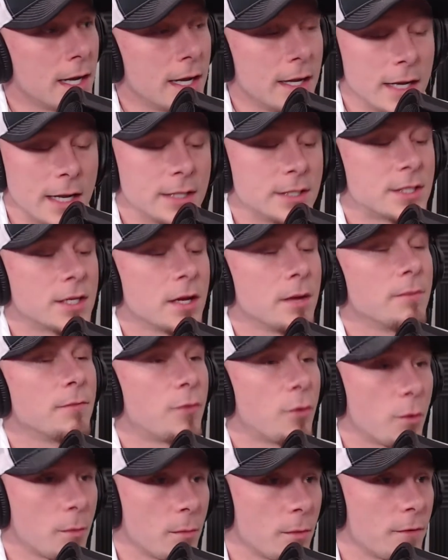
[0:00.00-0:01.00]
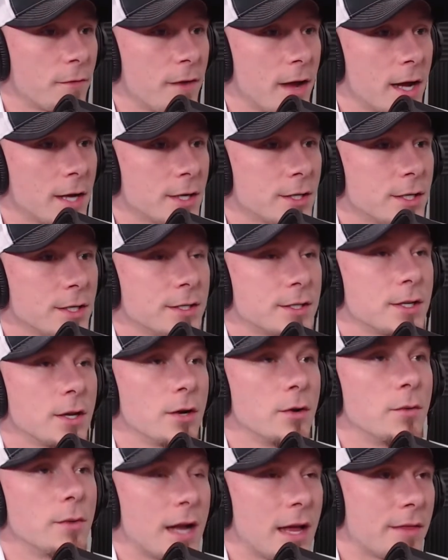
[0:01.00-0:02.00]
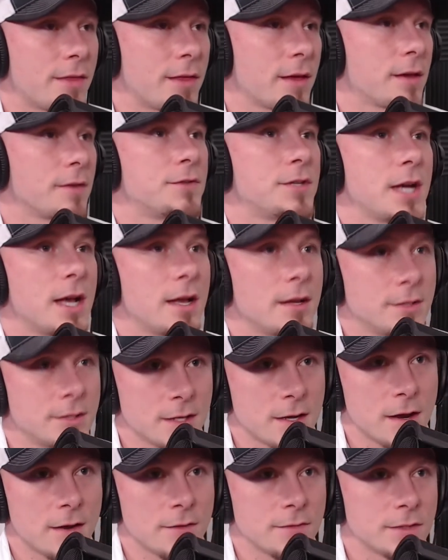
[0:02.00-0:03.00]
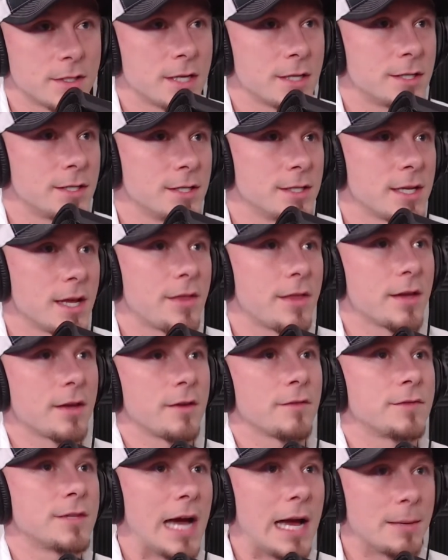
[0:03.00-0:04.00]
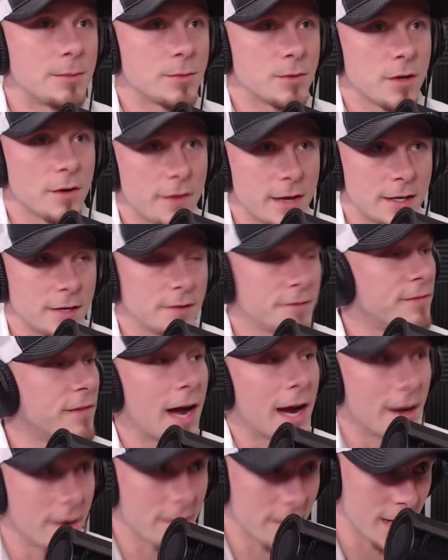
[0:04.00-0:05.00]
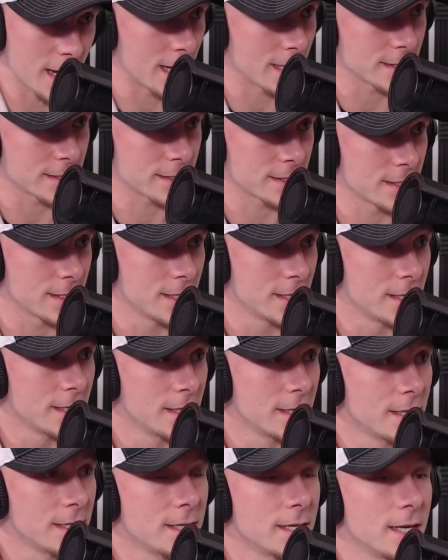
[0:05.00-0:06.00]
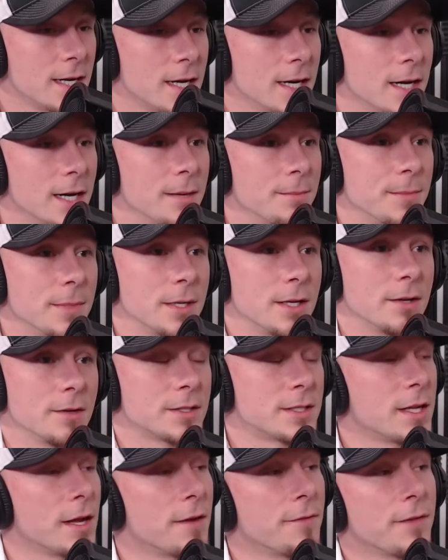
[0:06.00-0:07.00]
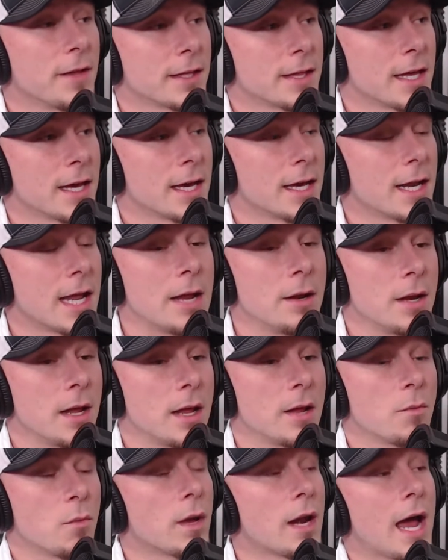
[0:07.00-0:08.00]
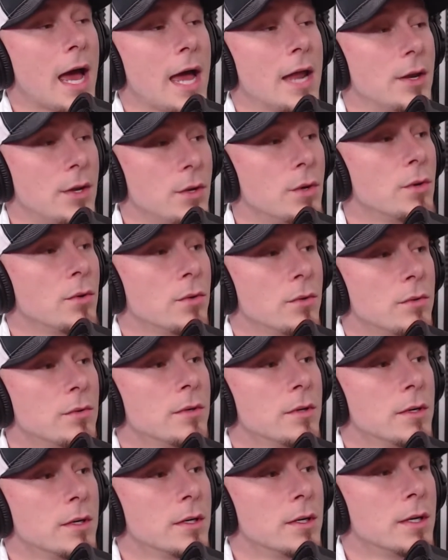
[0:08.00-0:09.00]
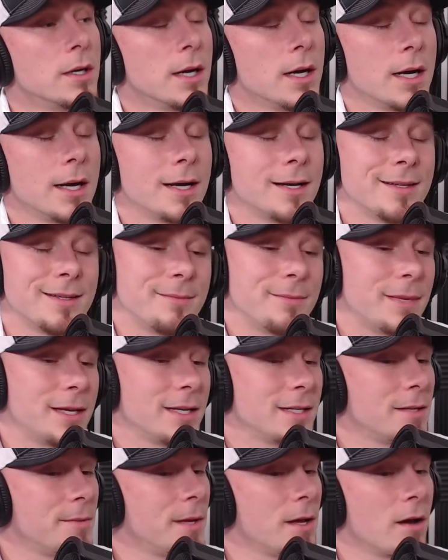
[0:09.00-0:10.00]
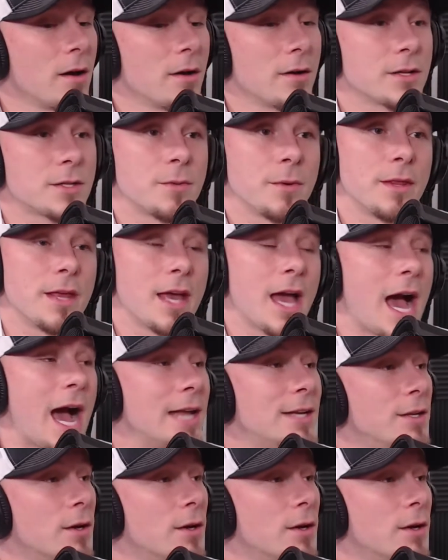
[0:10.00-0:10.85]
In some form or fashion. So when I think of challenging conversations, I think of times where I've had to fire guys, and stuff like that. And when I do, man, to be honest with you, I